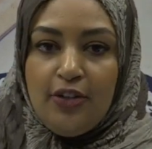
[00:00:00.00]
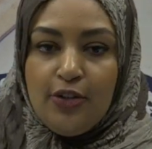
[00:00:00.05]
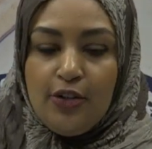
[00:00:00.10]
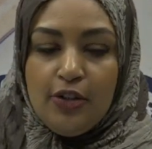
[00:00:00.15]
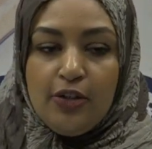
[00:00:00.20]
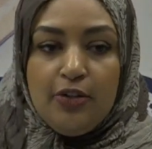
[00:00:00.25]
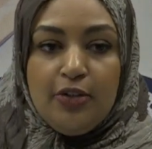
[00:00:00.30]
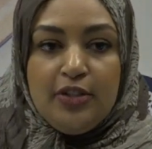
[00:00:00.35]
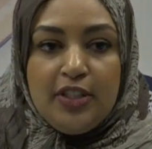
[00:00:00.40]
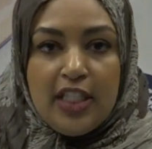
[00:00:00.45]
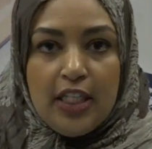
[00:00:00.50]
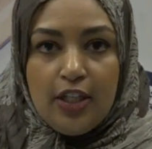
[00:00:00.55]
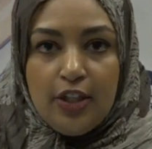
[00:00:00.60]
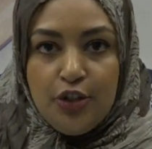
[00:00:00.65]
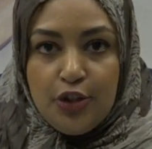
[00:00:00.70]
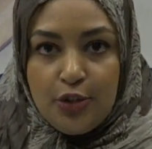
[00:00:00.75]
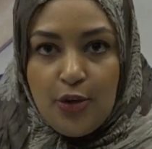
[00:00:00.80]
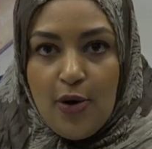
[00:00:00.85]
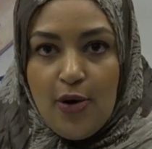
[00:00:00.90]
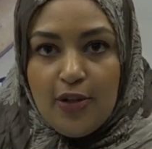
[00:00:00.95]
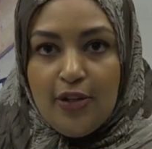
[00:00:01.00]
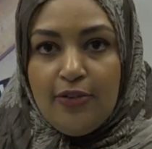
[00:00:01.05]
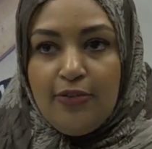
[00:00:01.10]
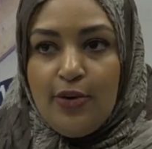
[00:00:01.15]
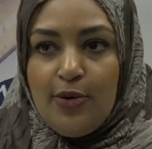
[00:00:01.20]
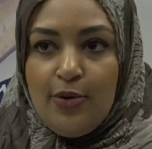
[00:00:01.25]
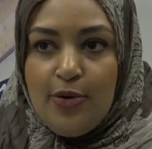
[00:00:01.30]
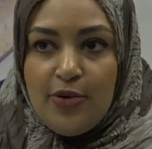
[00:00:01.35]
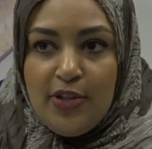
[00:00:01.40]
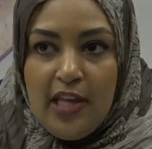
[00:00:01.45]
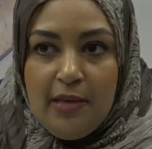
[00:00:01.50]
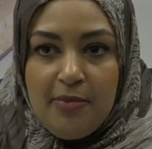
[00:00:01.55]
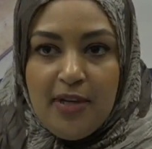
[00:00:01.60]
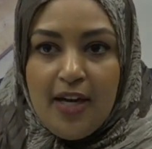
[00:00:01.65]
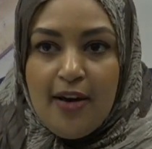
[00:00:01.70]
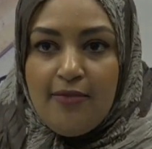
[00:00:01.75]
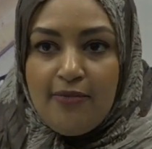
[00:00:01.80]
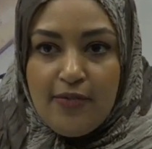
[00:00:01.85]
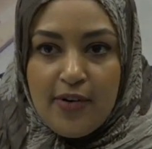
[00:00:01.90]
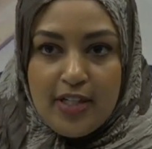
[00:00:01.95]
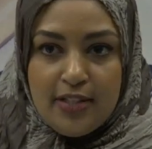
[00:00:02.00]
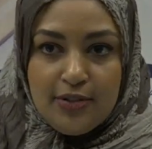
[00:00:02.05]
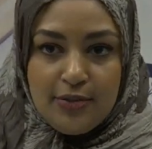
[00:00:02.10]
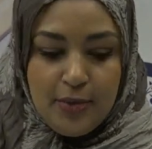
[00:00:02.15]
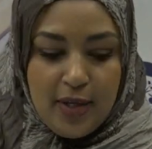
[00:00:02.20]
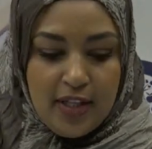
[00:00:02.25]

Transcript: you're losing control of who they become friends